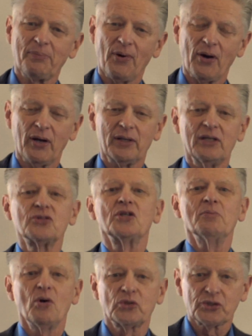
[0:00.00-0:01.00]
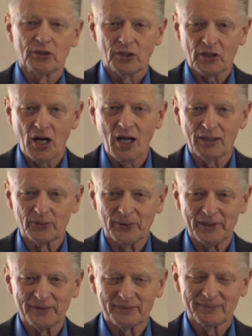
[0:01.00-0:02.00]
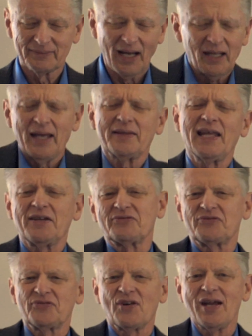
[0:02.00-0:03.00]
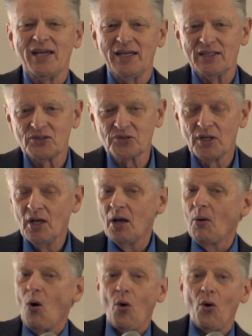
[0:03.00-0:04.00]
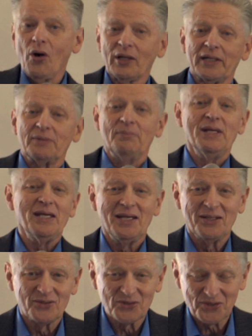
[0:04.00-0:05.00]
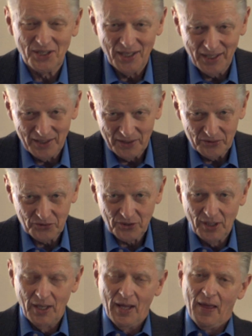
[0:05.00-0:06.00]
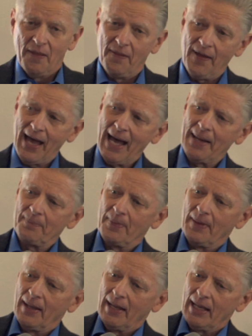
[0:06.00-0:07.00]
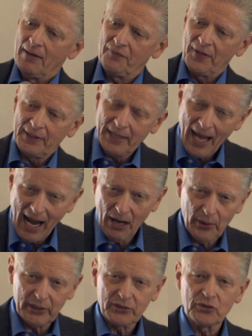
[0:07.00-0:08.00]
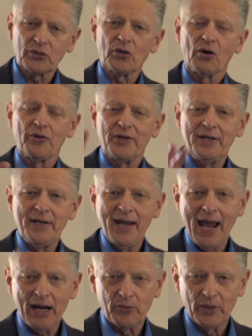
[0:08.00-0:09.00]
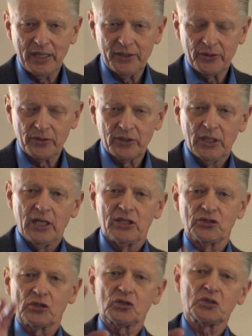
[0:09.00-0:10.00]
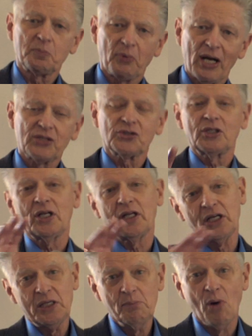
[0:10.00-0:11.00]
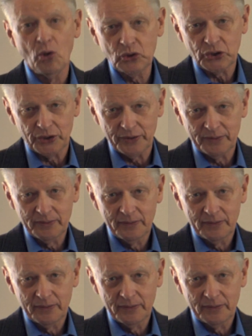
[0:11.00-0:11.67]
part is emotional coloring. I like that phrase. All it means is that if the character or the narrator is expressing an emotion,